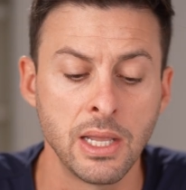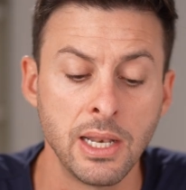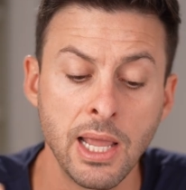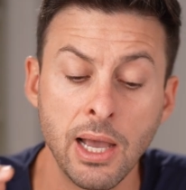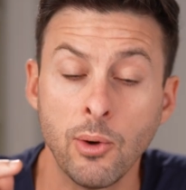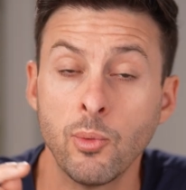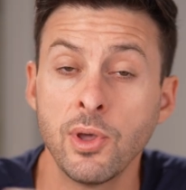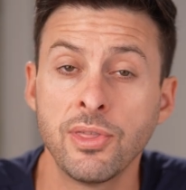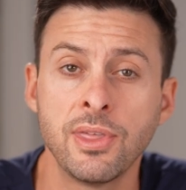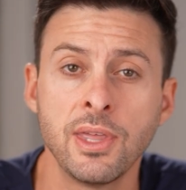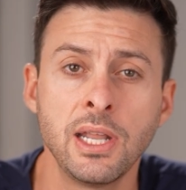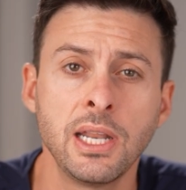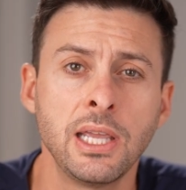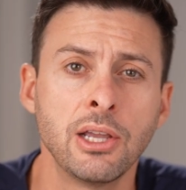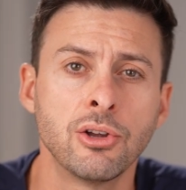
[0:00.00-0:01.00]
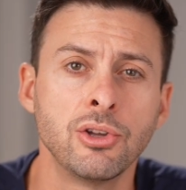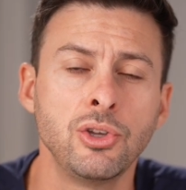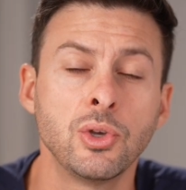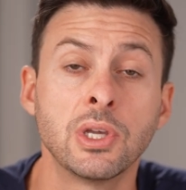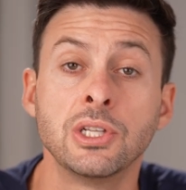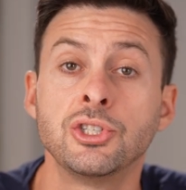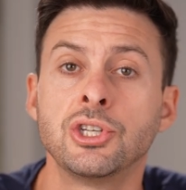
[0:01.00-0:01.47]
Now within here,
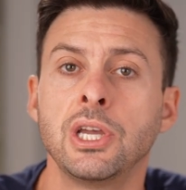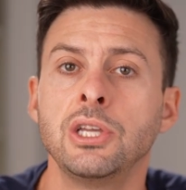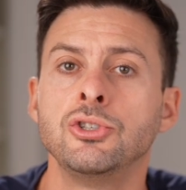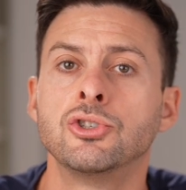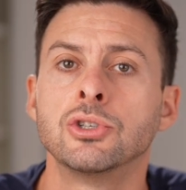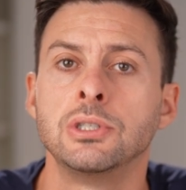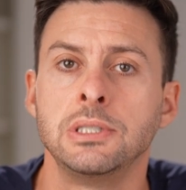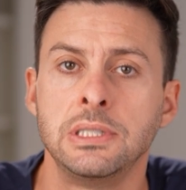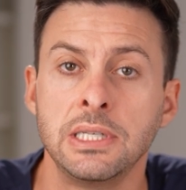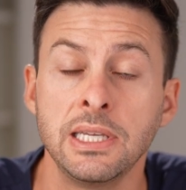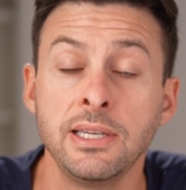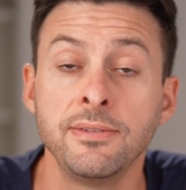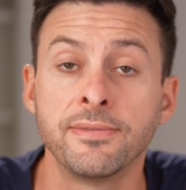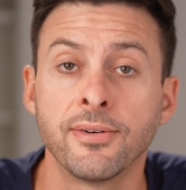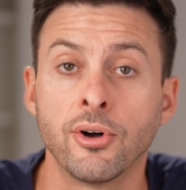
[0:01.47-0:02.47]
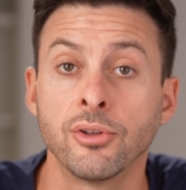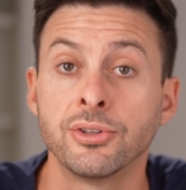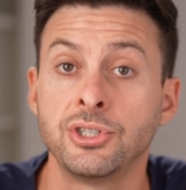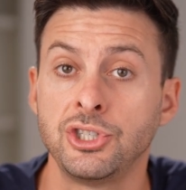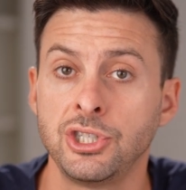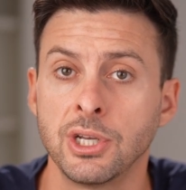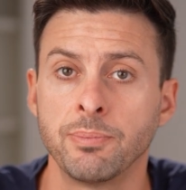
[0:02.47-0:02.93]
you can change your default
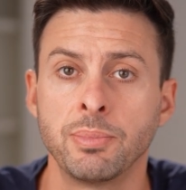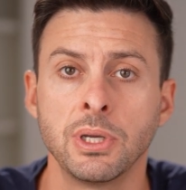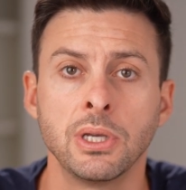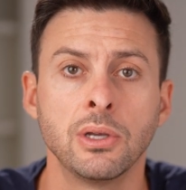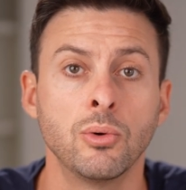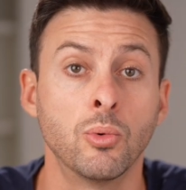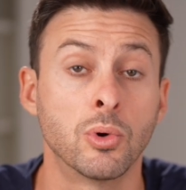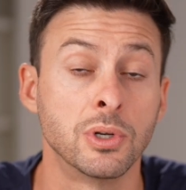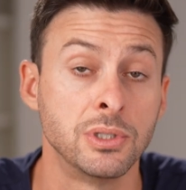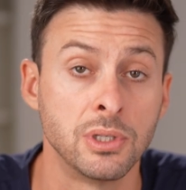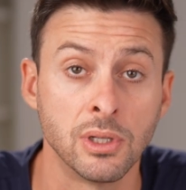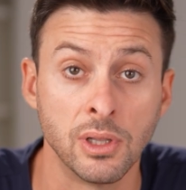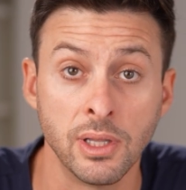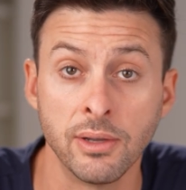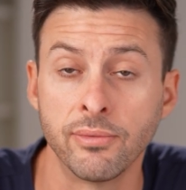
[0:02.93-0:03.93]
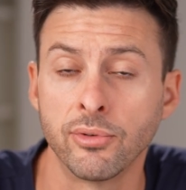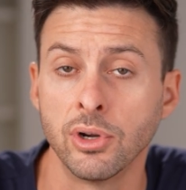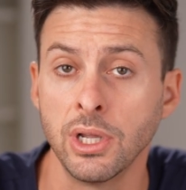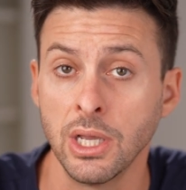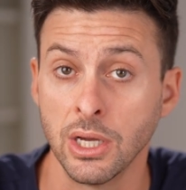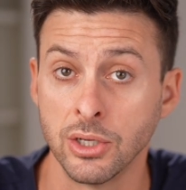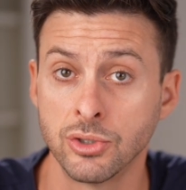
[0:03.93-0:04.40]
shipping or
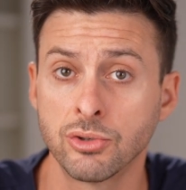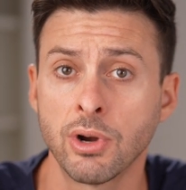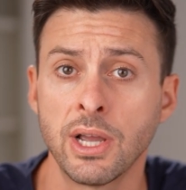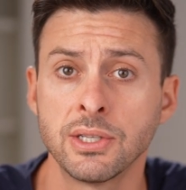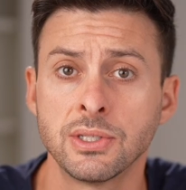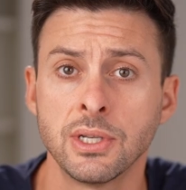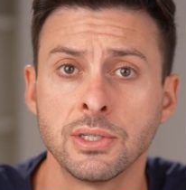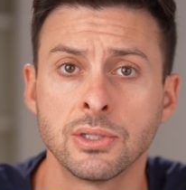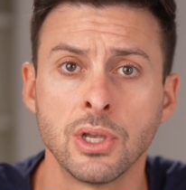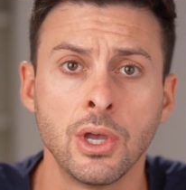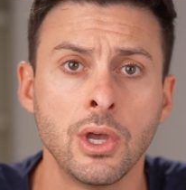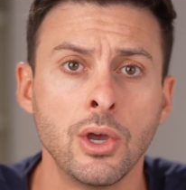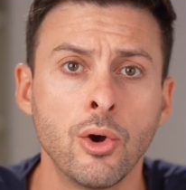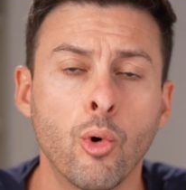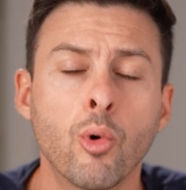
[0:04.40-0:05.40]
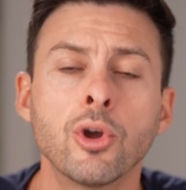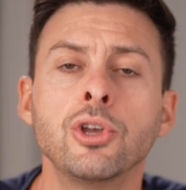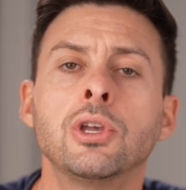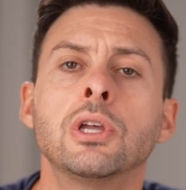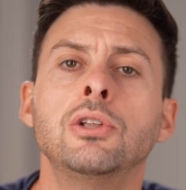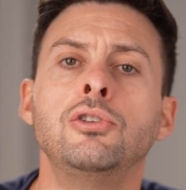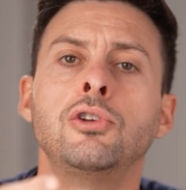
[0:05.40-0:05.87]
delivery addresses, or you
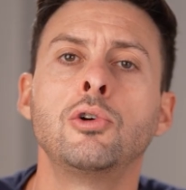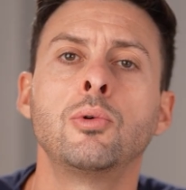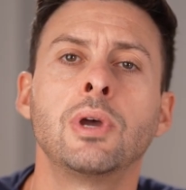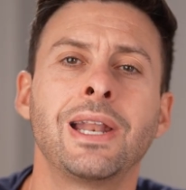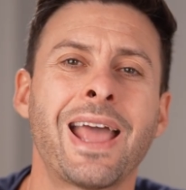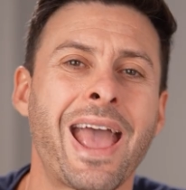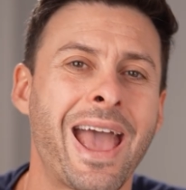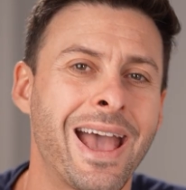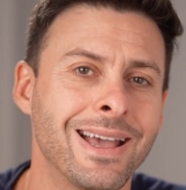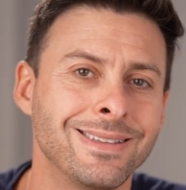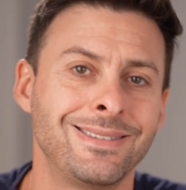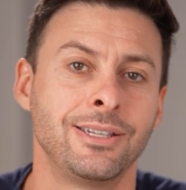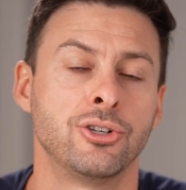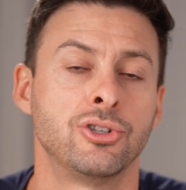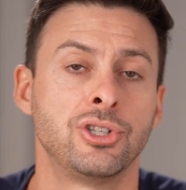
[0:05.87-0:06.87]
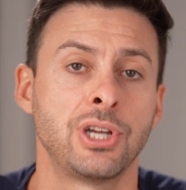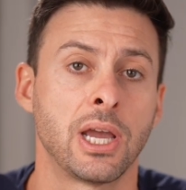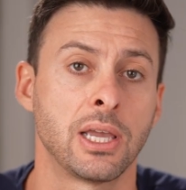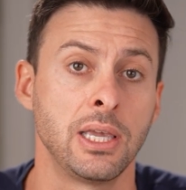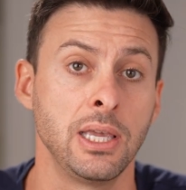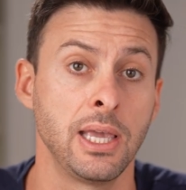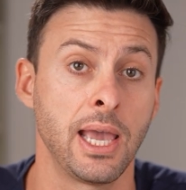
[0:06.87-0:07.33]
can do it as you're
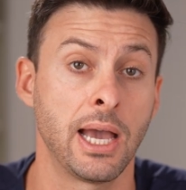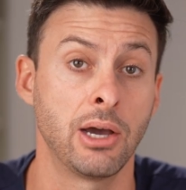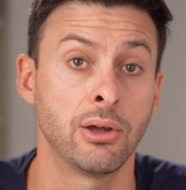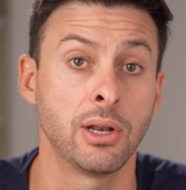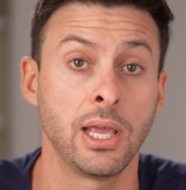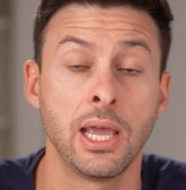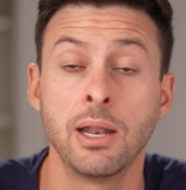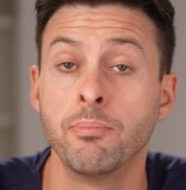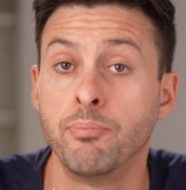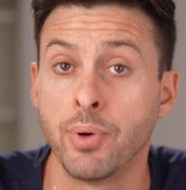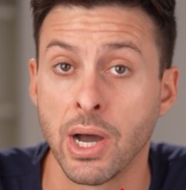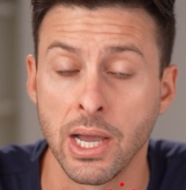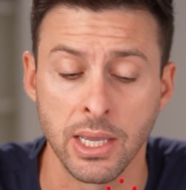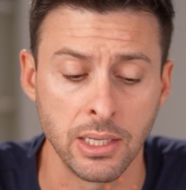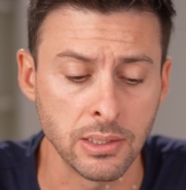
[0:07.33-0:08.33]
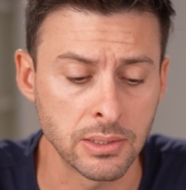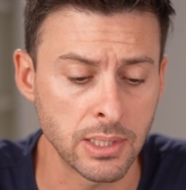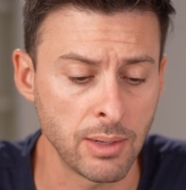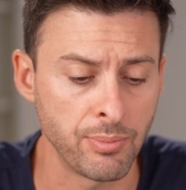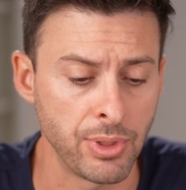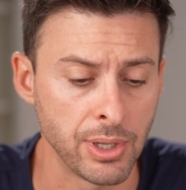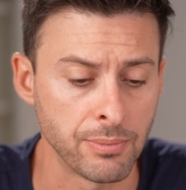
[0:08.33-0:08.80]
checking out and buying
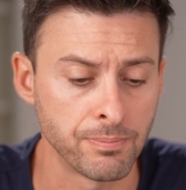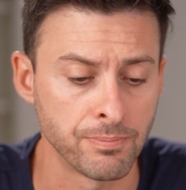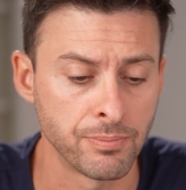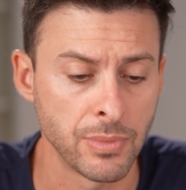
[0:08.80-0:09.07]
something.